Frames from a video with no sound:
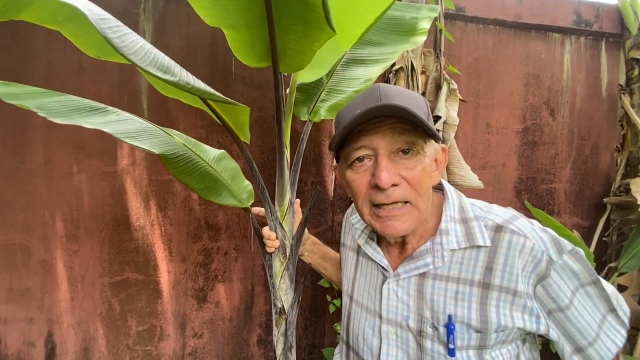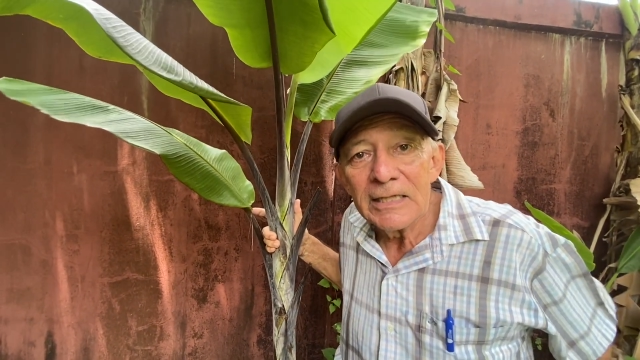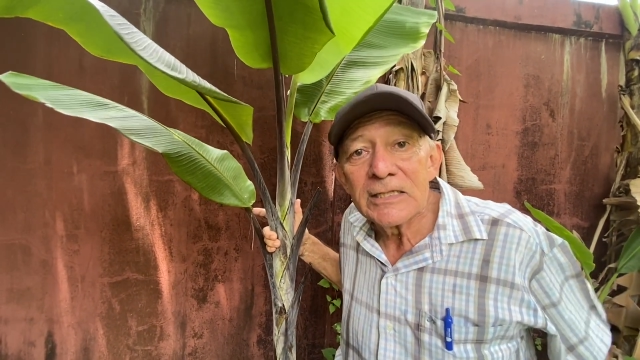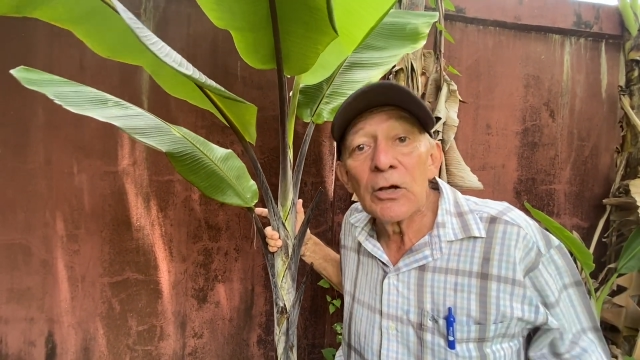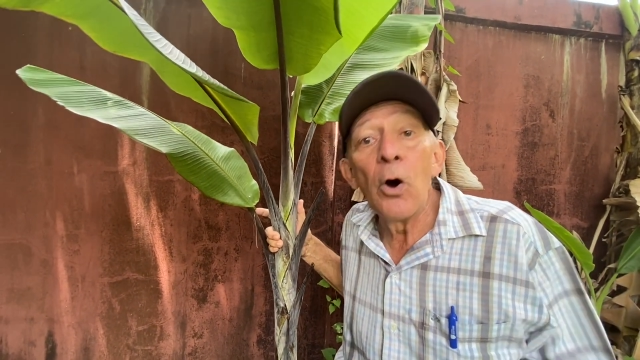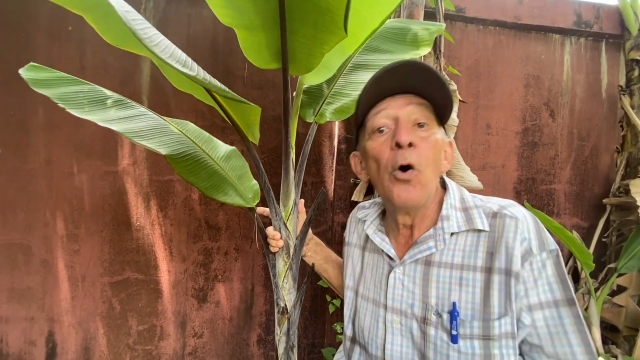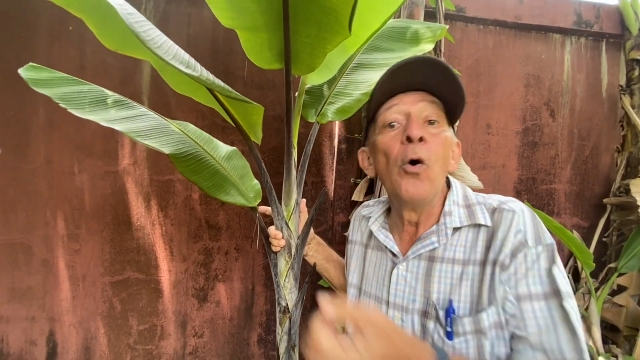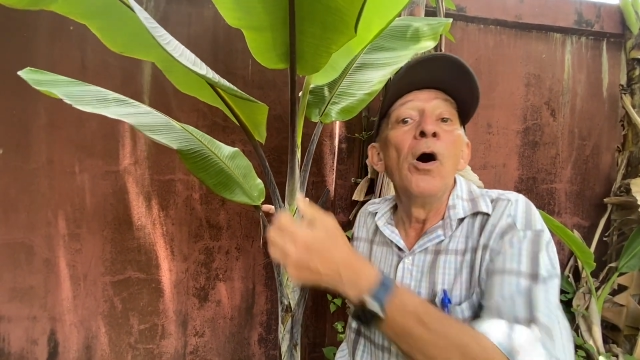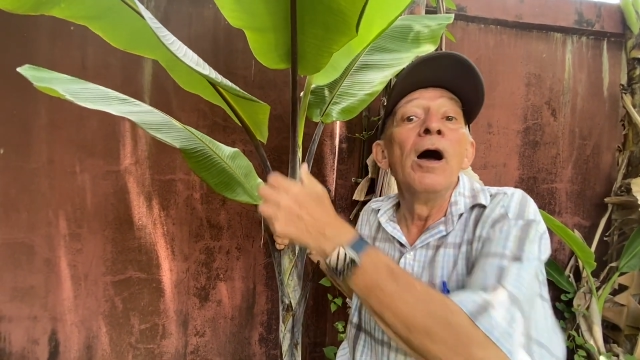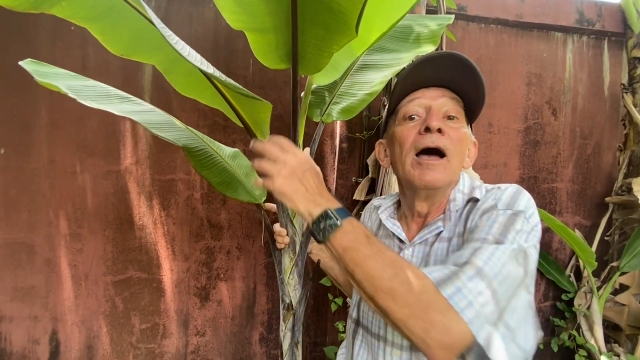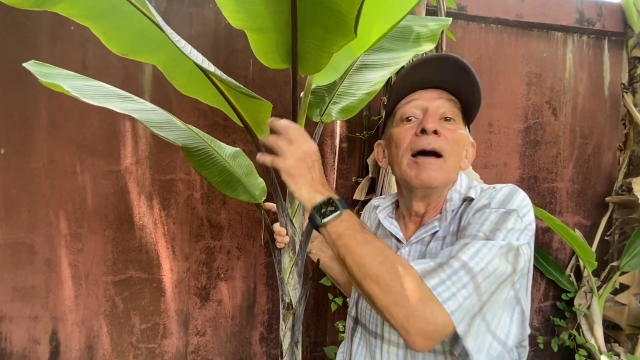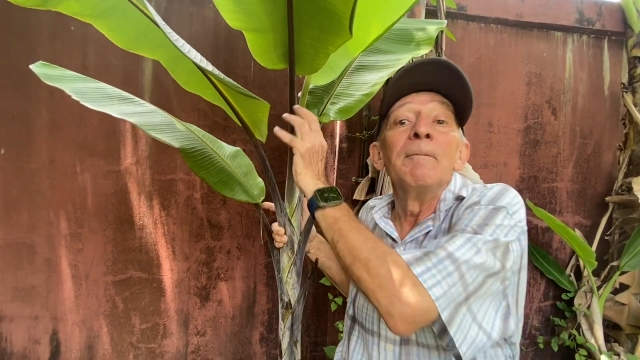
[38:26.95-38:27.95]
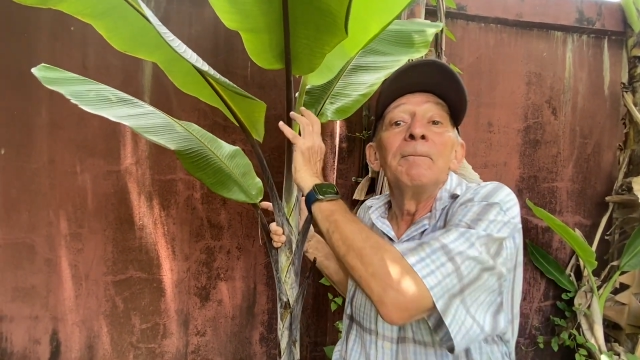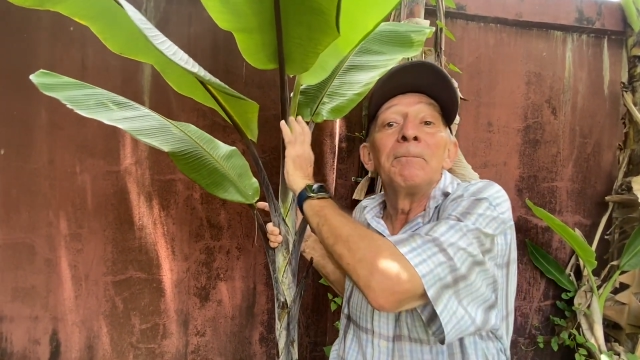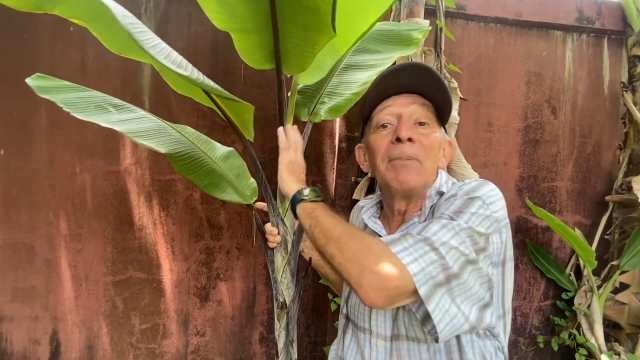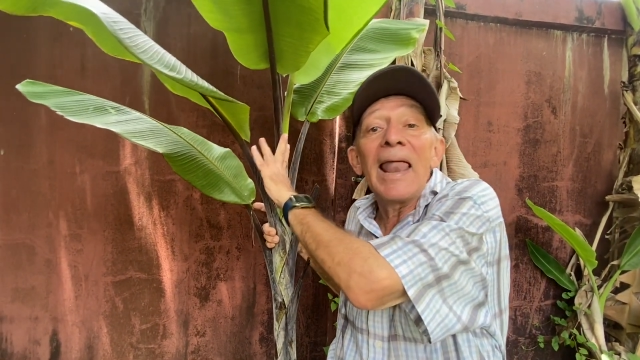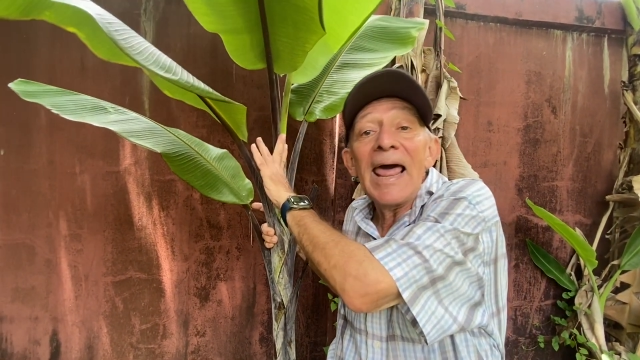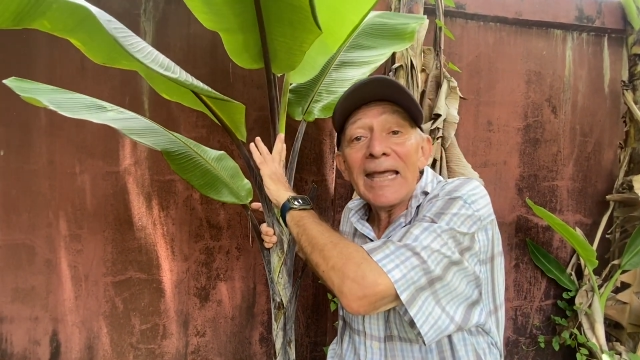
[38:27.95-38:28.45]
So
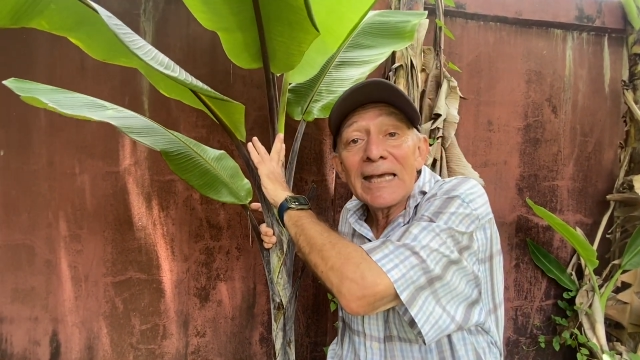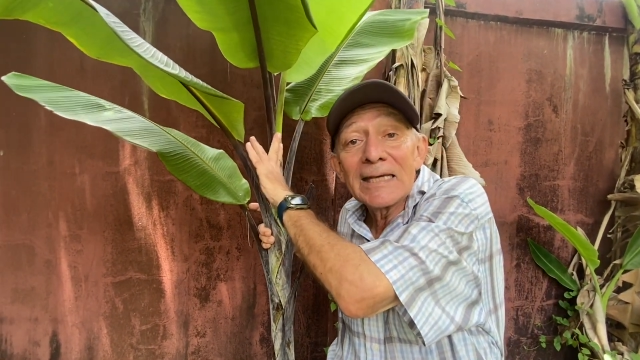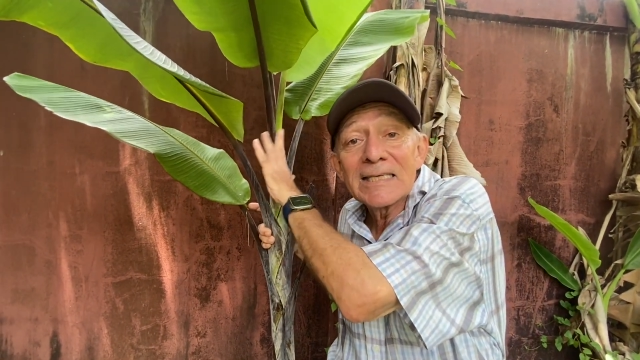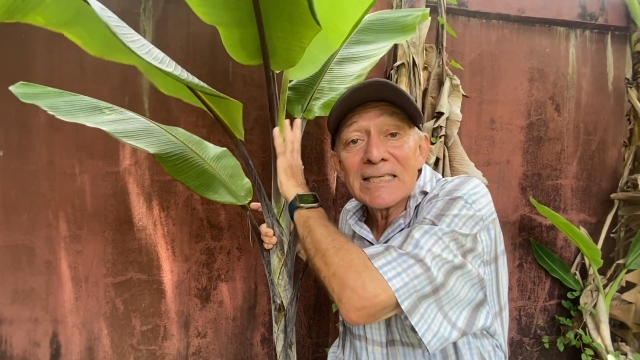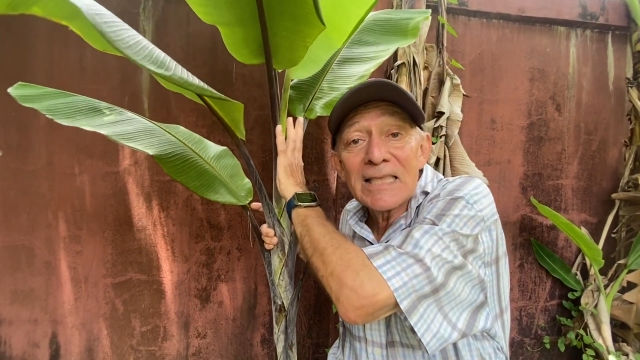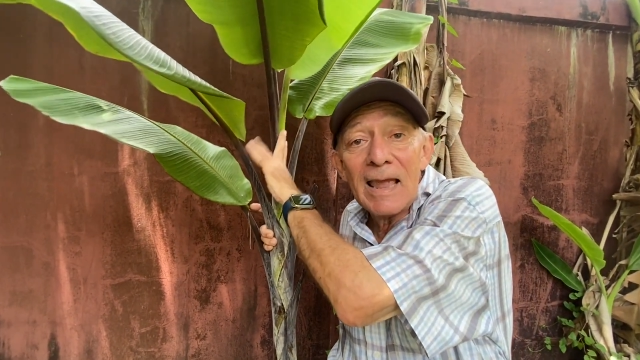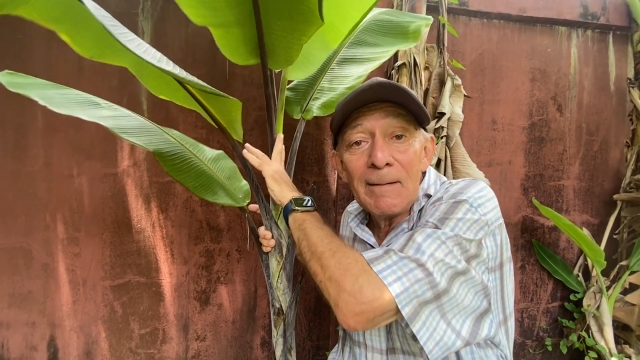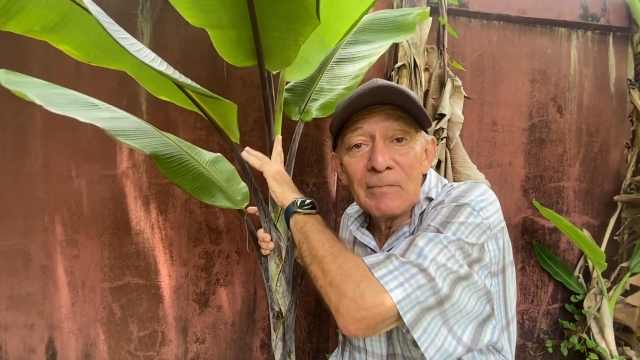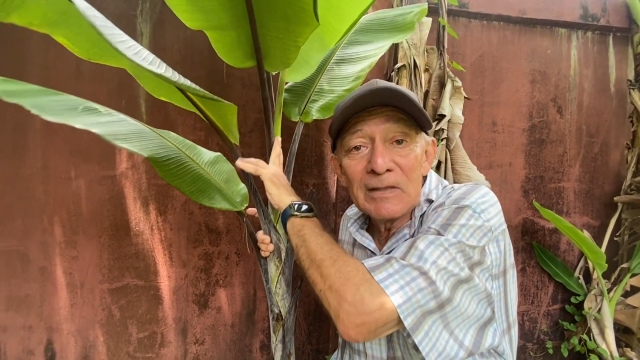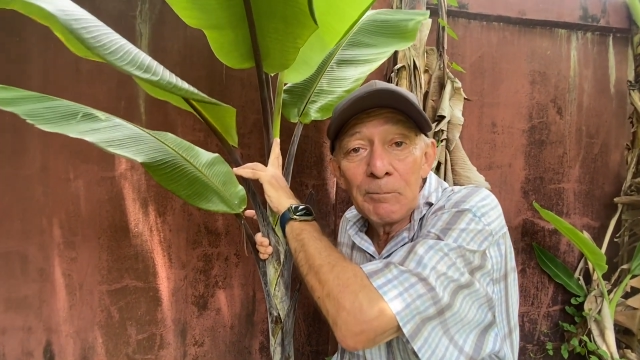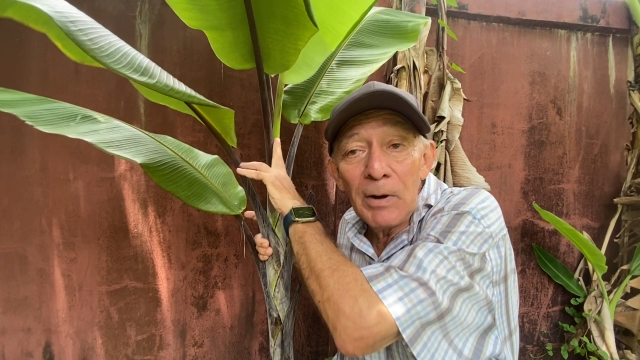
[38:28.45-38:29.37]
black-stemmed